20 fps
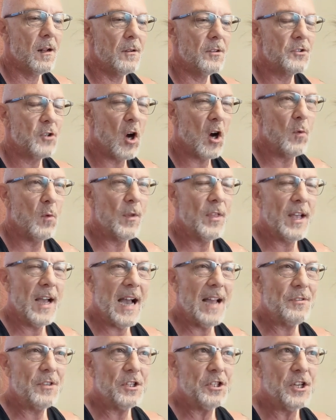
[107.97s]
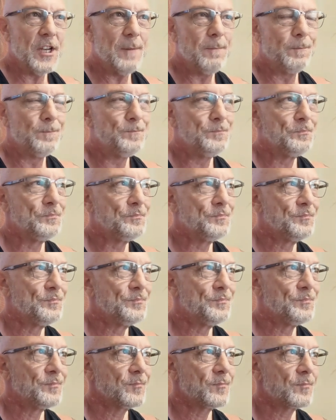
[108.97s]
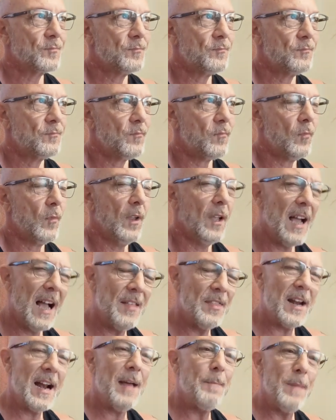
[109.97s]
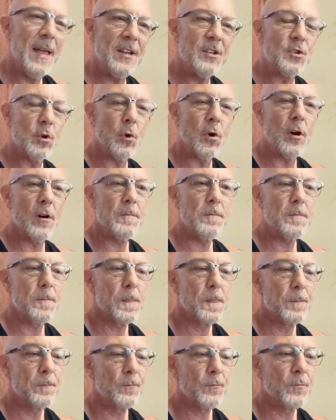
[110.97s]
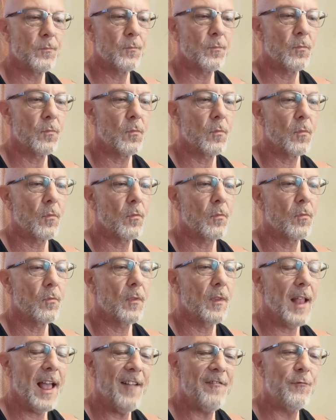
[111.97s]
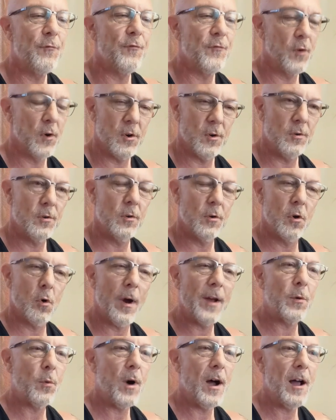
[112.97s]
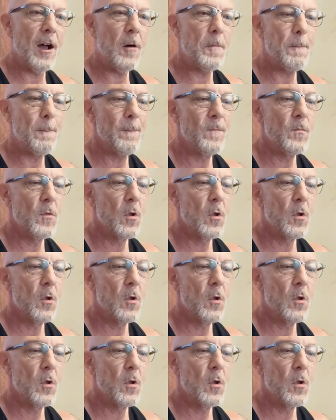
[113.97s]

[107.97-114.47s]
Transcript: was talking with a guy at the gym guy that I mentor and have for quite a while.